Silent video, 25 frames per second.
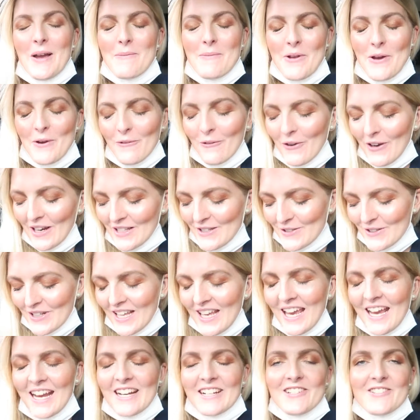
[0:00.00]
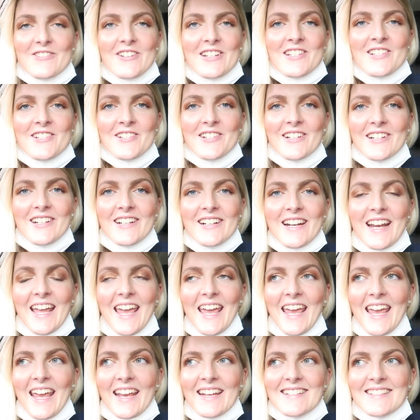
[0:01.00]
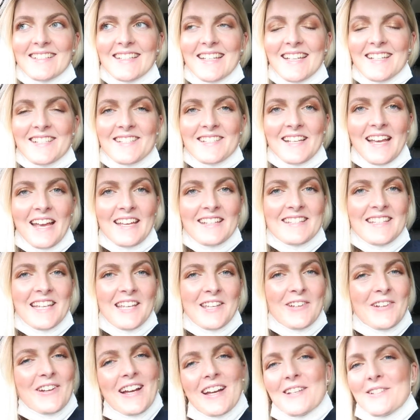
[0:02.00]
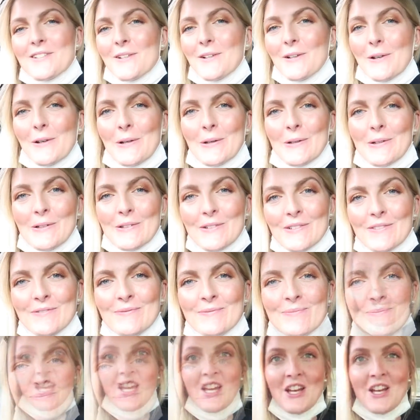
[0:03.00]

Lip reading: I'm now going to the hairdresser, and yes, I take you guys along.